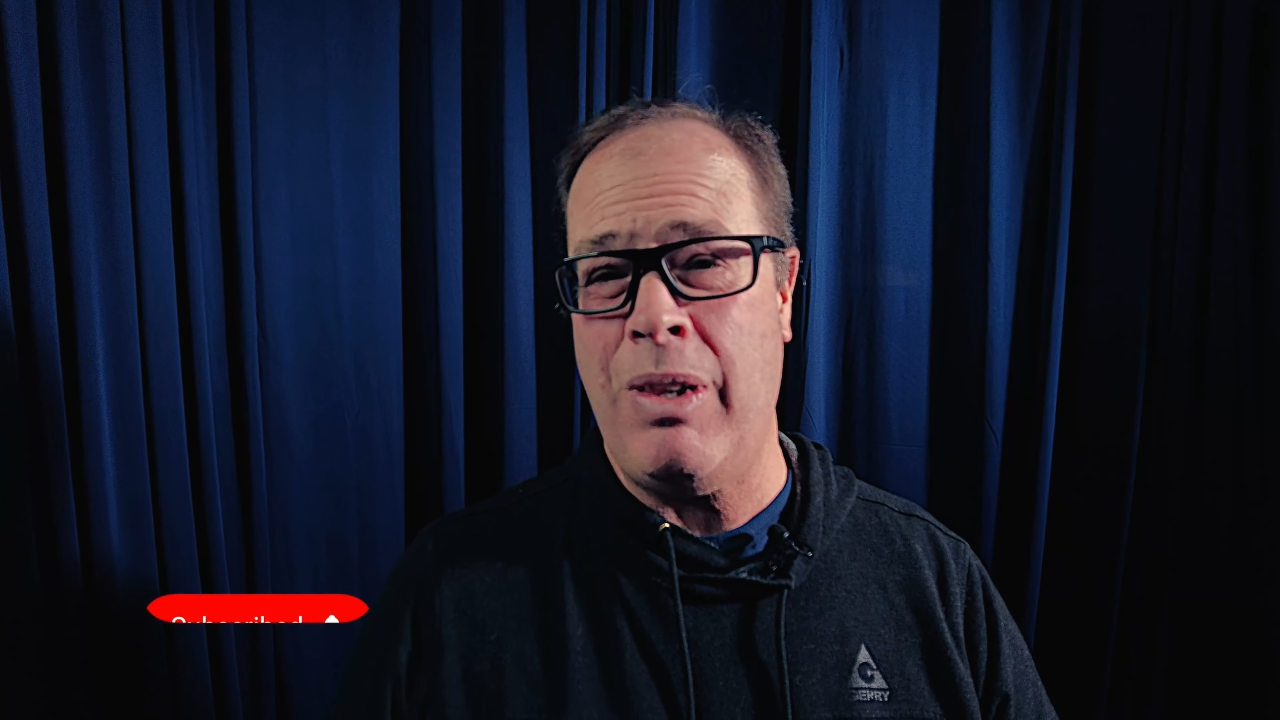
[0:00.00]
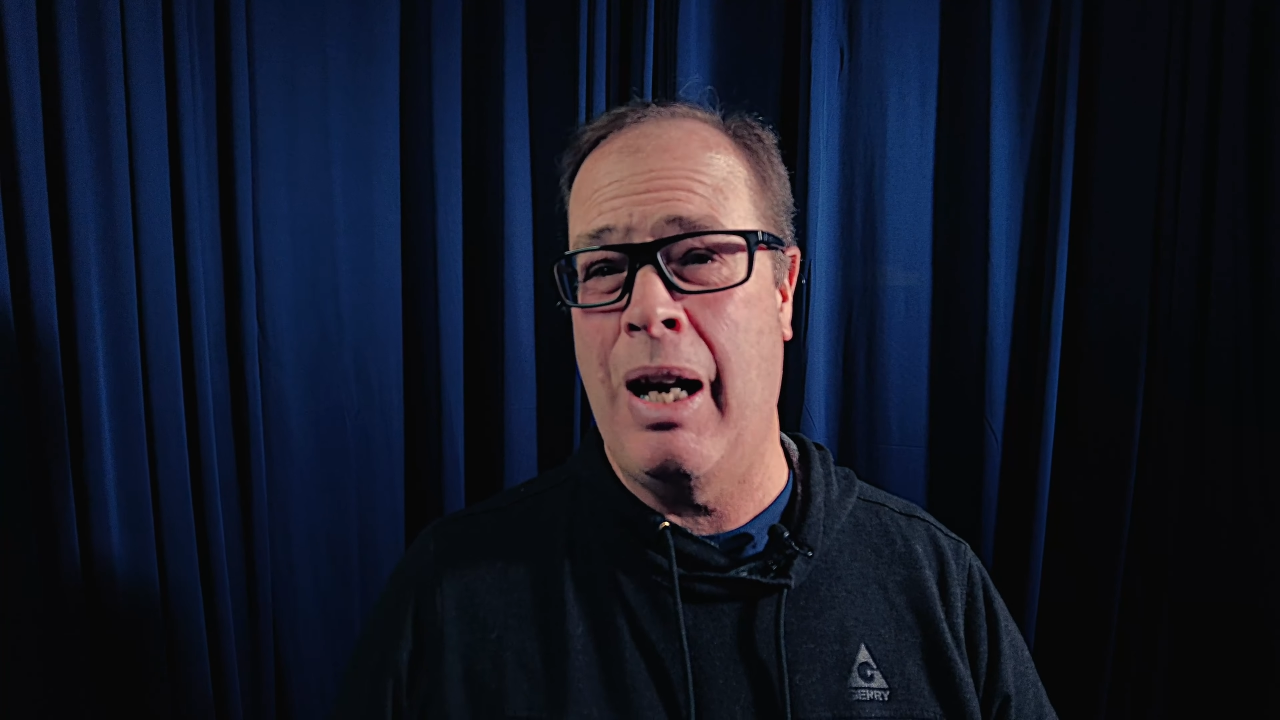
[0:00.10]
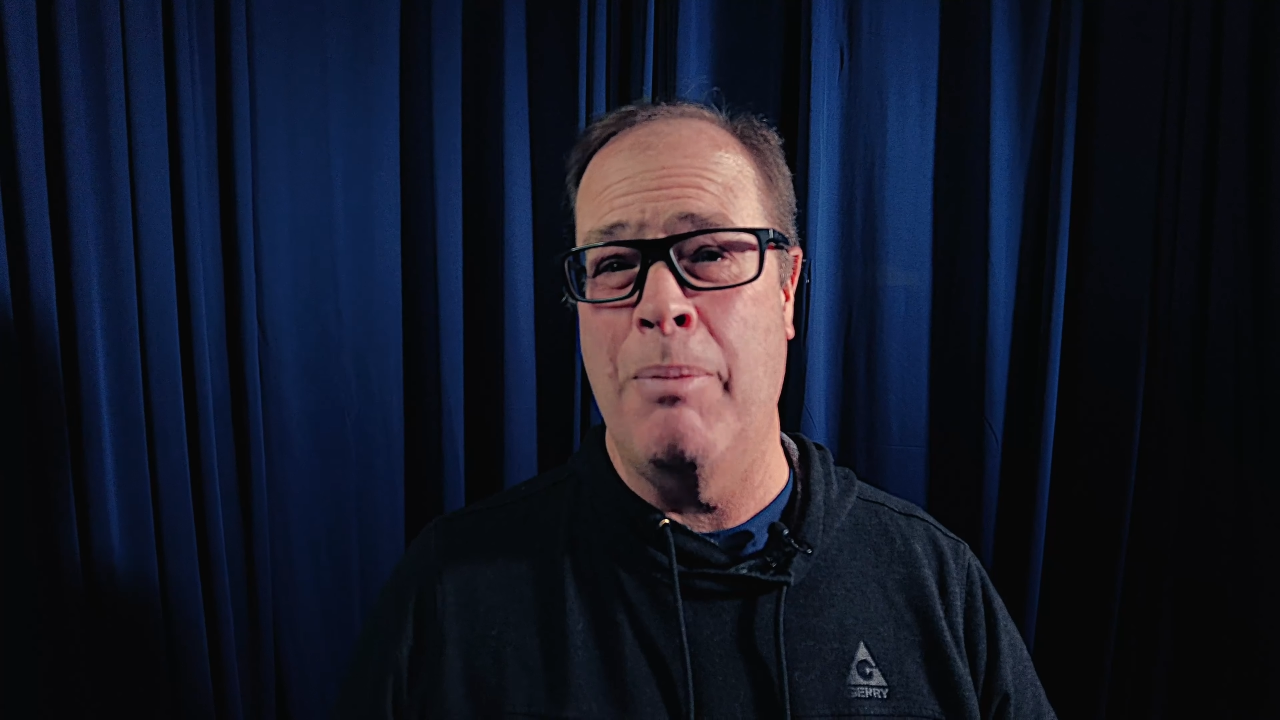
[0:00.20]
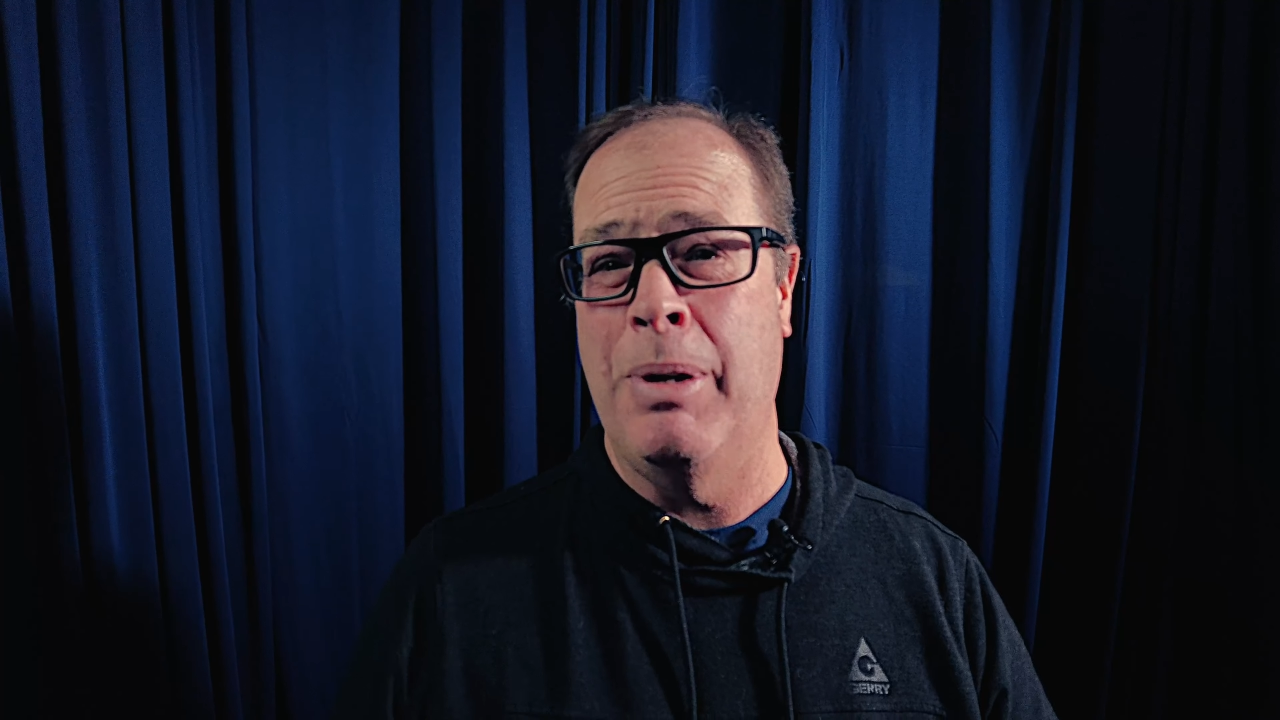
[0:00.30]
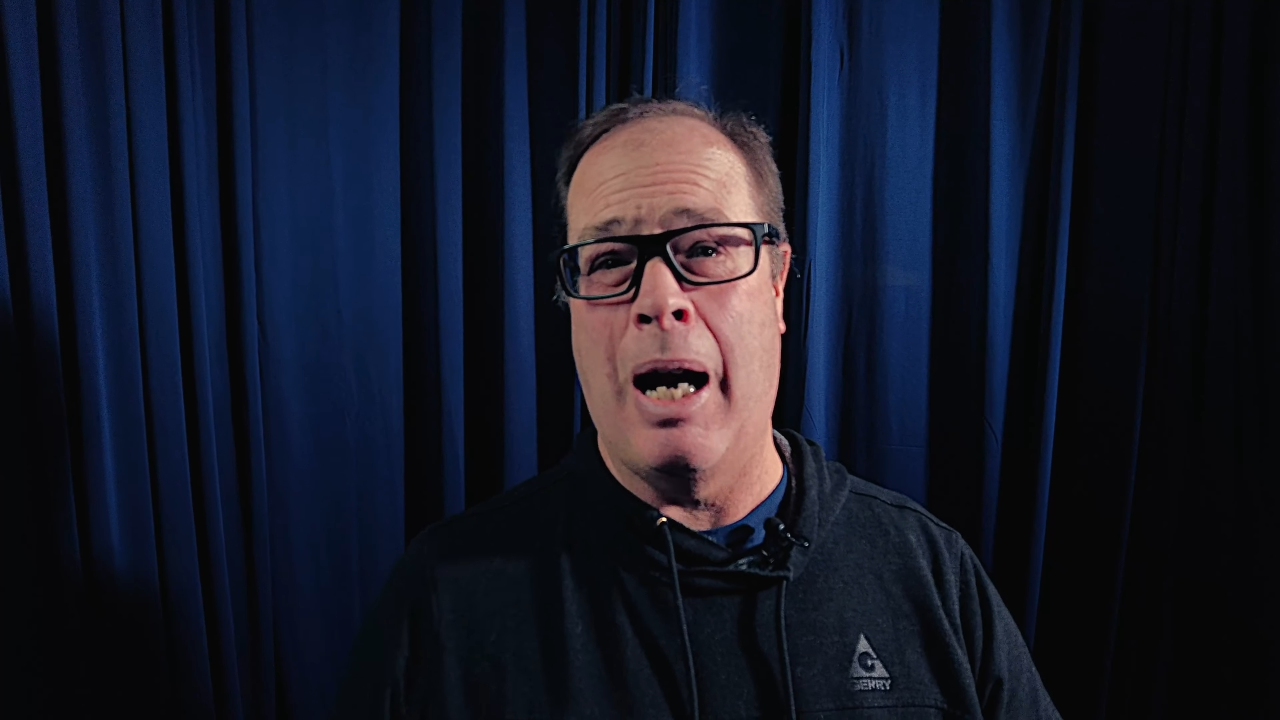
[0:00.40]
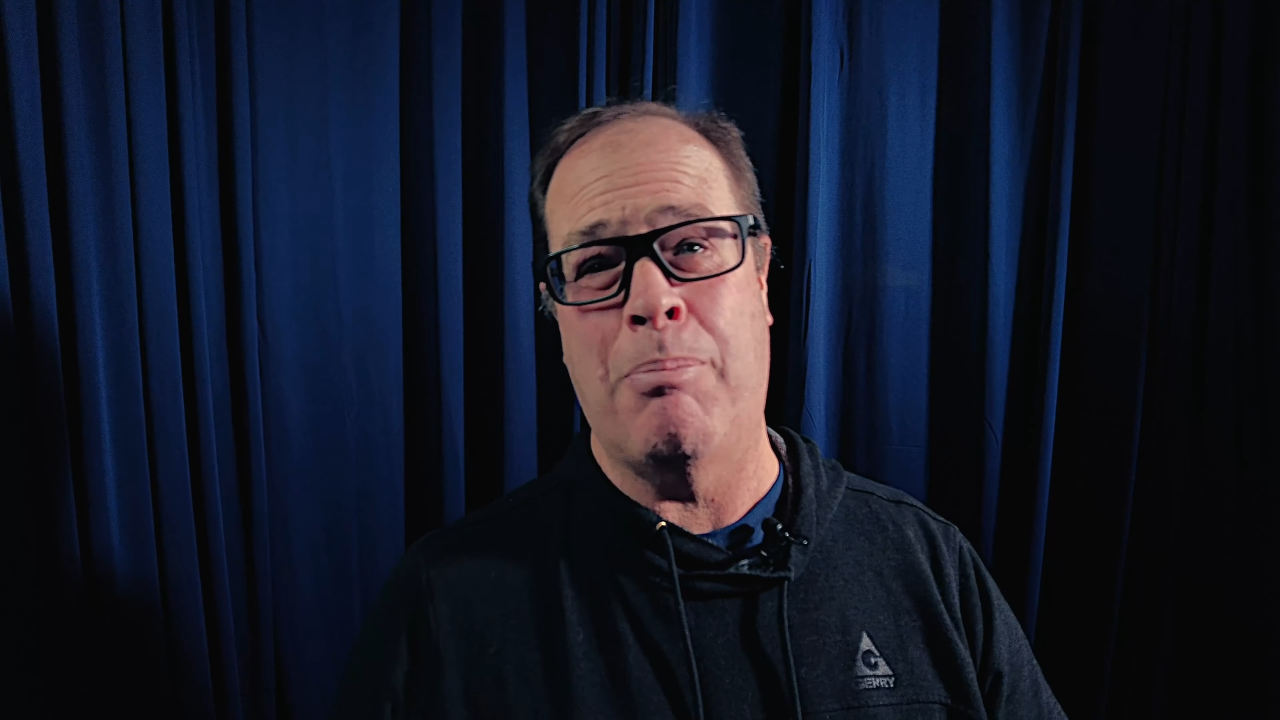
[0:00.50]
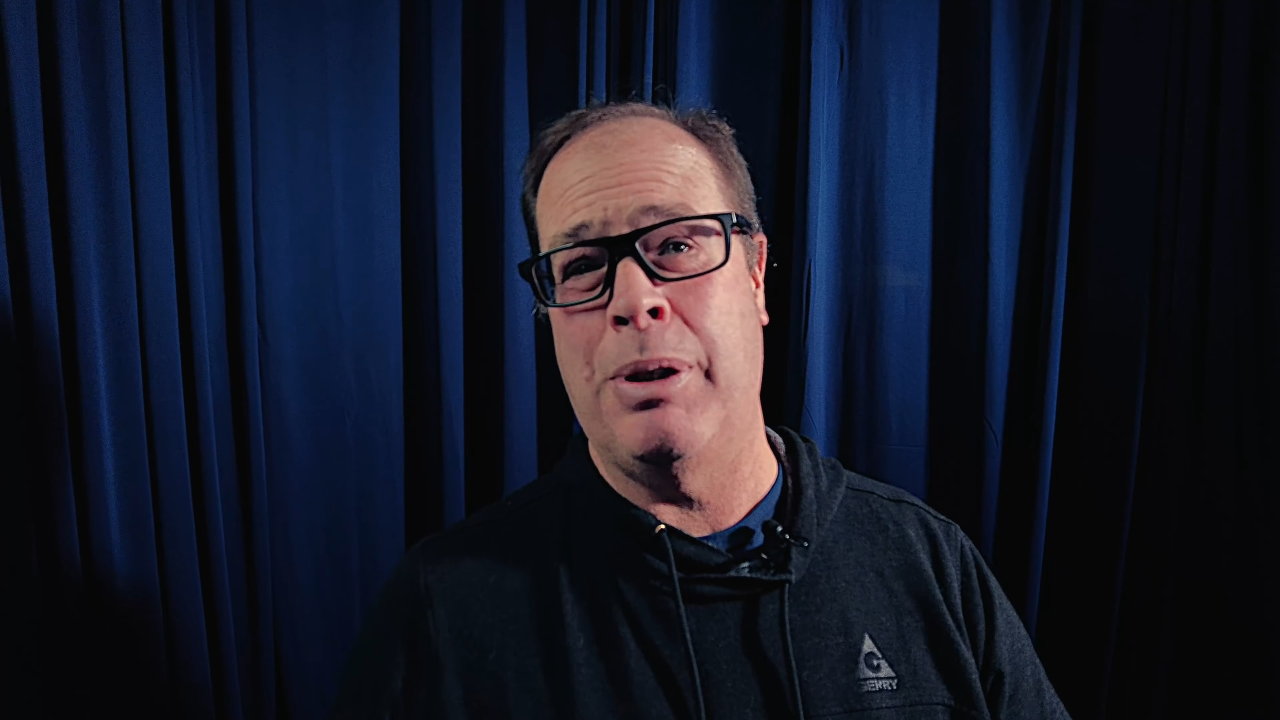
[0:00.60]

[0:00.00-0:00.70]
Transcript: I'm not